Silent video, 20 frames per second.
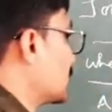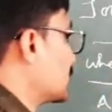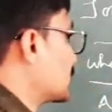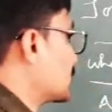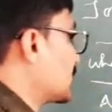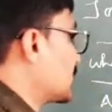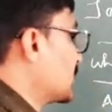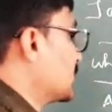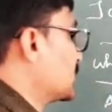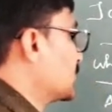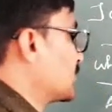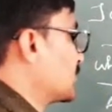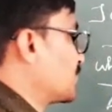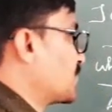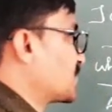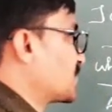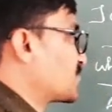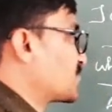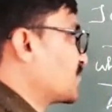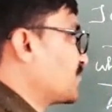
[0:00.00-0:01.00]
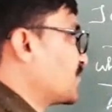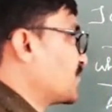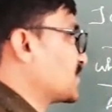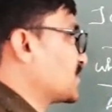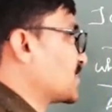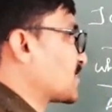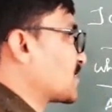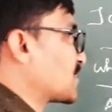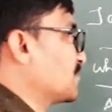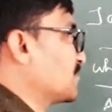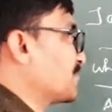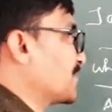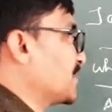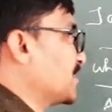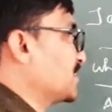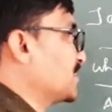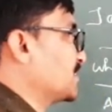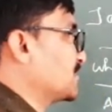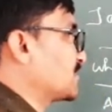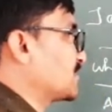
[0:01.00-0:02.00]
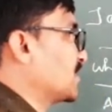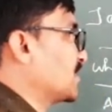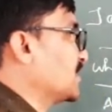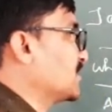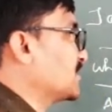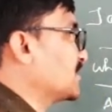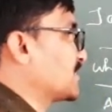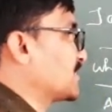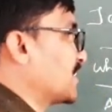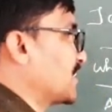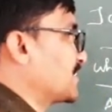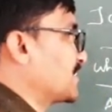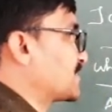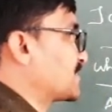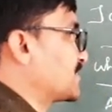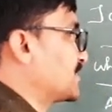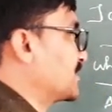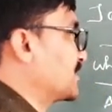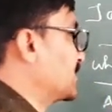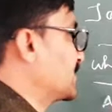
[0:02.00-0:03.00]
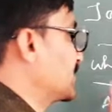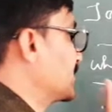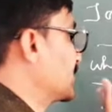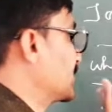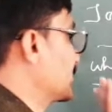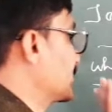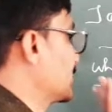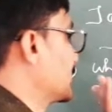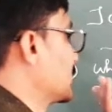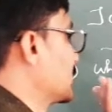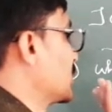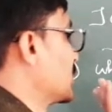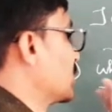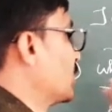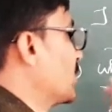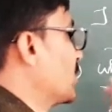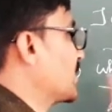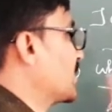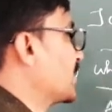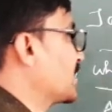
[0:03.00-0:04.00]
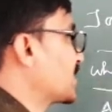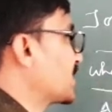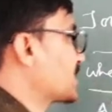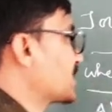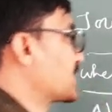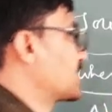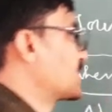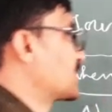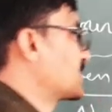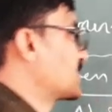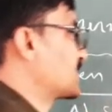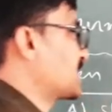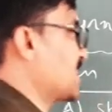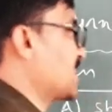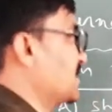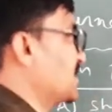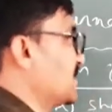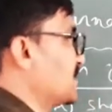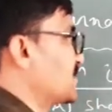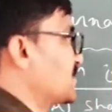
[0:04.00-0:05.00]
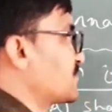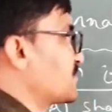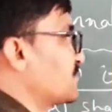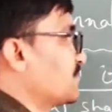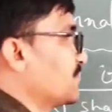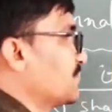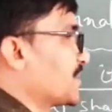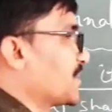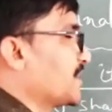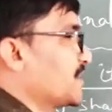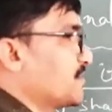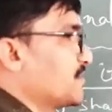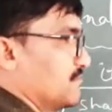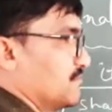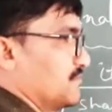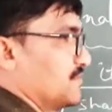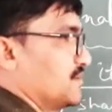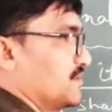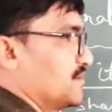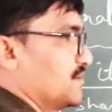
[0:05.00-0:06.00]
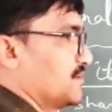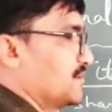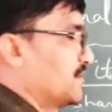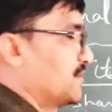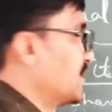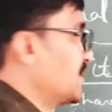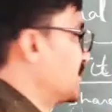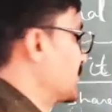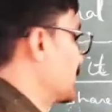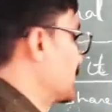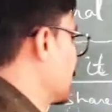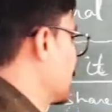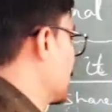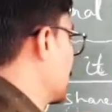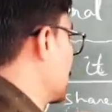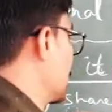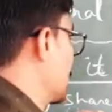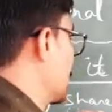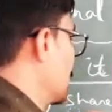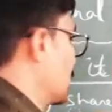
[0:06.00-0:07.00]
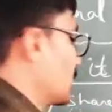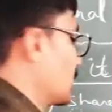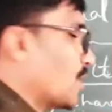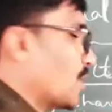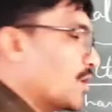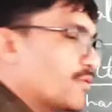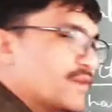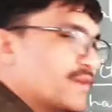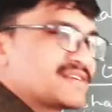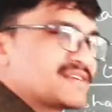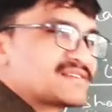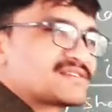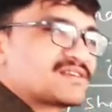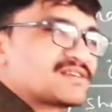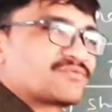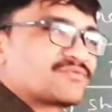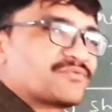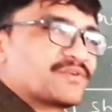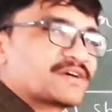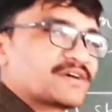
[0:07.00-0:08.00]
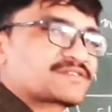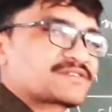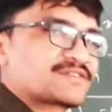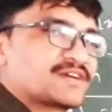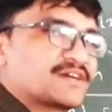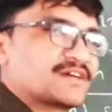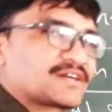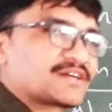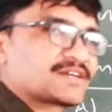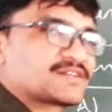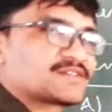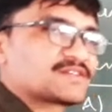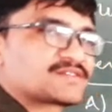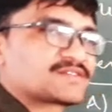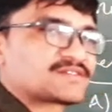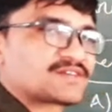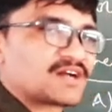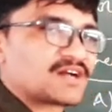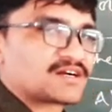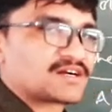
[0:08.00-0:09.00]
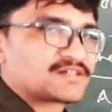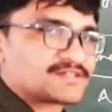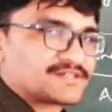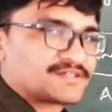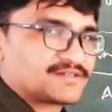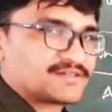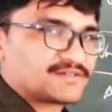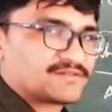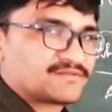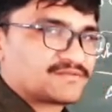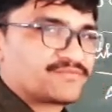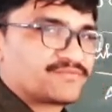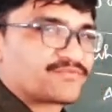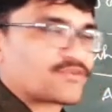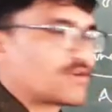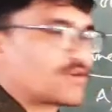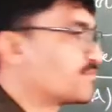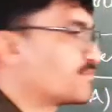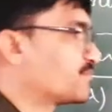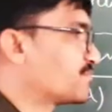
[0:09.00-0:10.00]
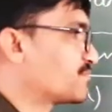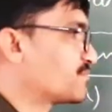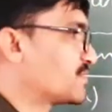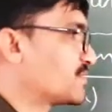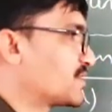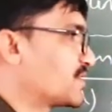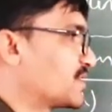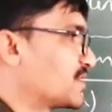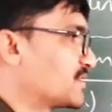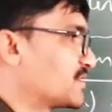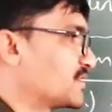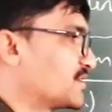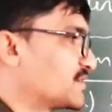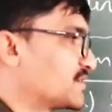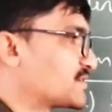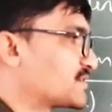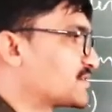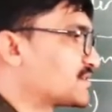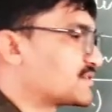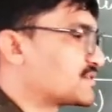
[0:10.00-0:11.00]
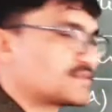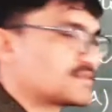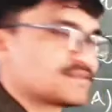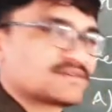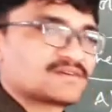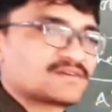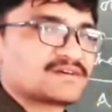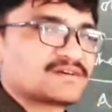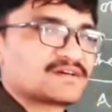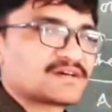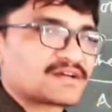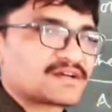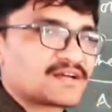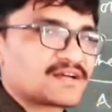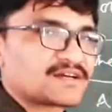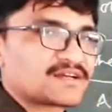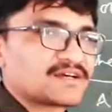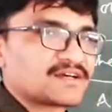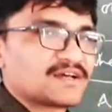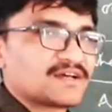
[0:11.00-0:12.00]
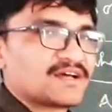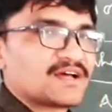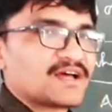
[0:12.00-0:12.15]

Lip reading: See, the first of all, the company think that when it is decided to redeem, right? Always the first entry starts from this, right?